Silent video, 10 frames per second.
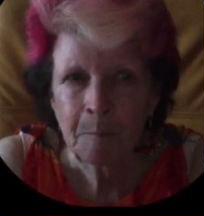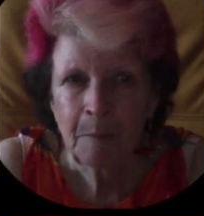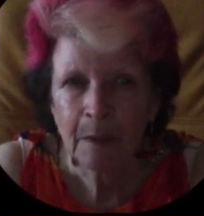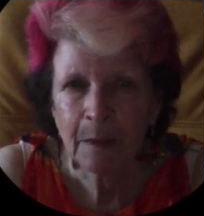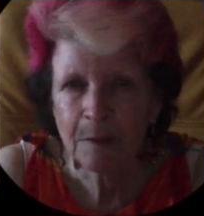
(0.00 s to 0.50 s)

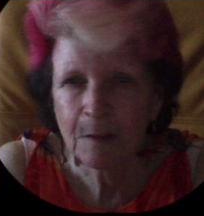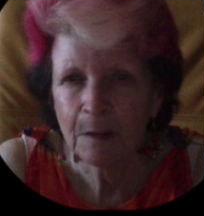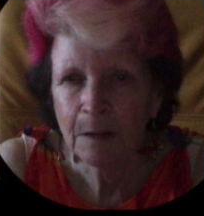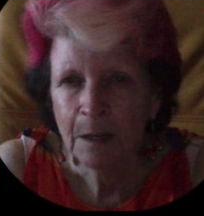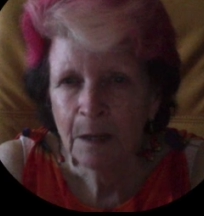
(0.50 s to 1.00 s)

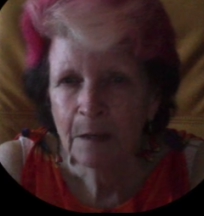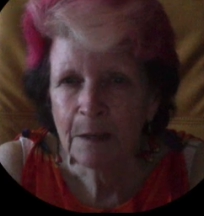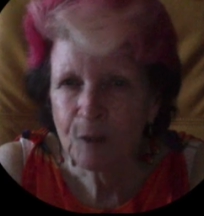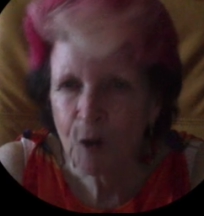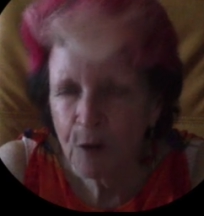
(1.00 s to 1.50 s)
There's
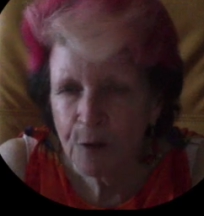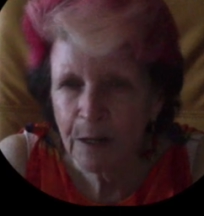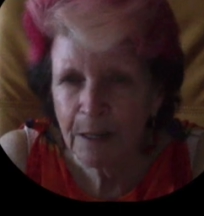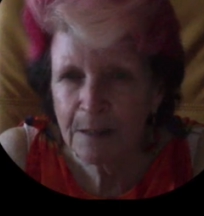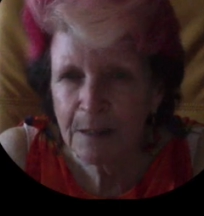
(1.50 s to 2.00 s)

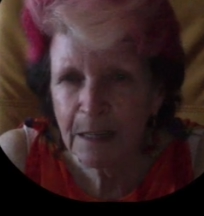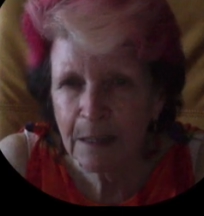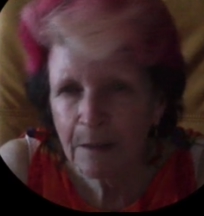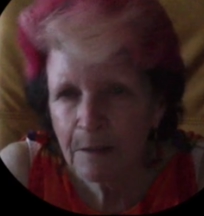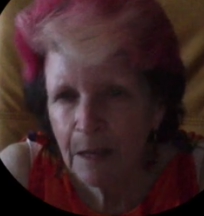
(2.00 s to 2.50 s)
contrast there
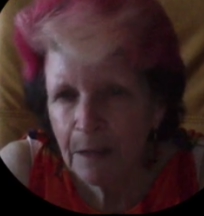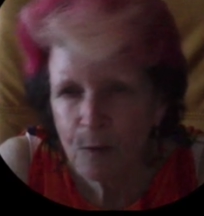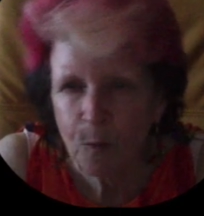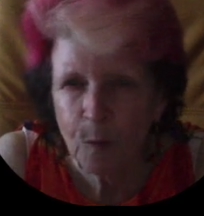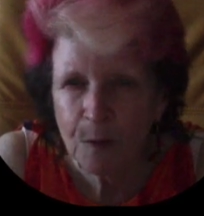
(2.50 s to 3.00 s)
that you
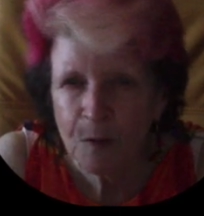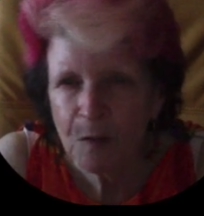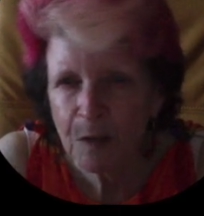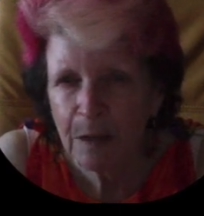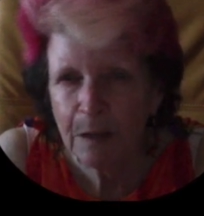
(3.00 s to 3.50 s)
want to
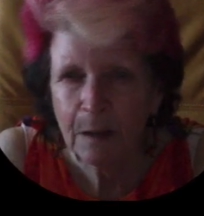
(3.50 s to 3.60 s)
see